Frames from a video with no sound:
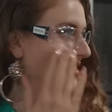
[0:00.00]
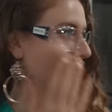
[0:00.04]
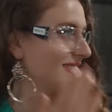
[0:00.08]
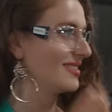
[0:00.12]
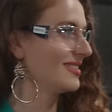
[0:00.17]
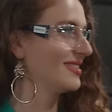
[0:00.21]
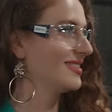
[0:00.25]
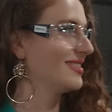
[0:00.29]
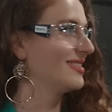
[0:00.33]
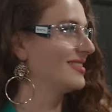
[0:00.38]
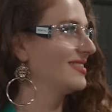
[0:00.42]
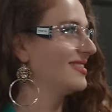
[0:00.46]

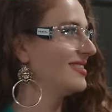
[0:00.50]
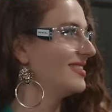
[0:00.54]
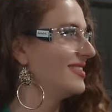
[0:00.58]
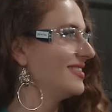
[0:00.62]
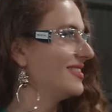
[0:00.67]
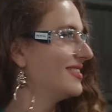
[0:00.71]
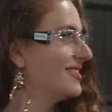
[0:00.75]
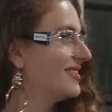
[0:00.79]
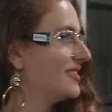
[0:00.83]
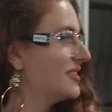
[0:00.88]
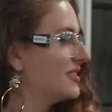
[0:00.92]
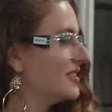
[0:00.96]

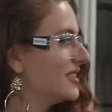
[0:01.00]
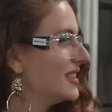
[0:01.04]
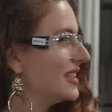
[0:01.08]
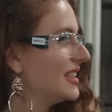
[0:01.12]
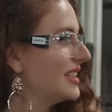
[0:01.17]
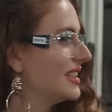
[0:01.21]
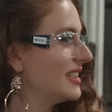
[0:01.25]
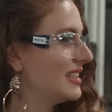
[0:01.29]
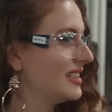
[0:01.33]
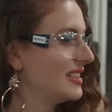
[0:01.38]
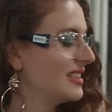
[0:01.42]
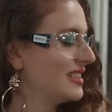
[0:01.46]

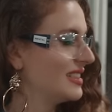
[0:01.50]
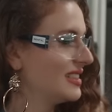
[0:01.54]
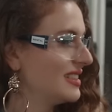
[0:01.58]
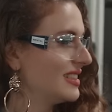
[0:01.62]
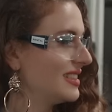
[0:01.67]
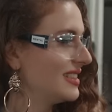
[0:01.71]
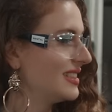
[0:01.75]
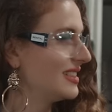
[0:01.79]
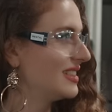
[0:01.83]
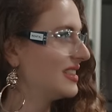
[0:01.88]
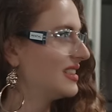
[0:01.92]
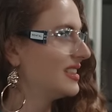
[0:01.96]

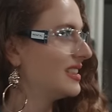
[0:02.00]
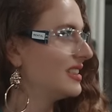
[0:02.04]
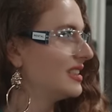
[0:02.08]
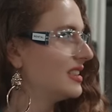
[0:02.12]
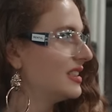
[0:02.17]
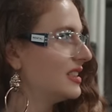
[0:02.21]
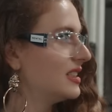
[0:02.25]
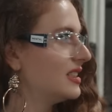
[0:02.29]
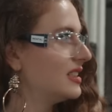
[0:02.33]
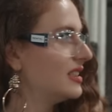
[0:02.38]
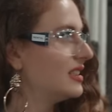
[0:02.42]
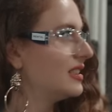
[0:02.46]

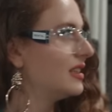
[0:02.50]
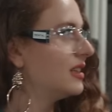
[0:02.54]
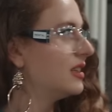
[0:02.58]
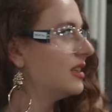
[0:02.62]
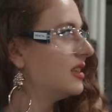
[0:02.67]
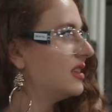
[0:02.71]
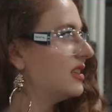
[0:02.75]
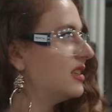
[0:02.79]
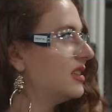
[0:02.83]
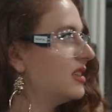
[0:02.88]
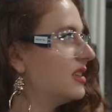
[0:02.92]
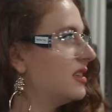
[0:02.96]

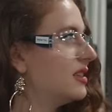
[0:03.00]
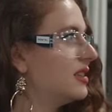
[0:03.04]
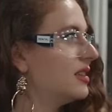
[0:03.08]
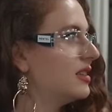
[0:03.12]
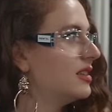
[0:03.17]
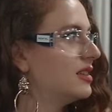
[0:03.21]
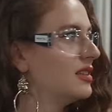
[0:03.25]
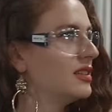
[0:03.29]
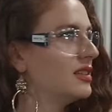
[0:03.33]
No words are spoken by the person on screen.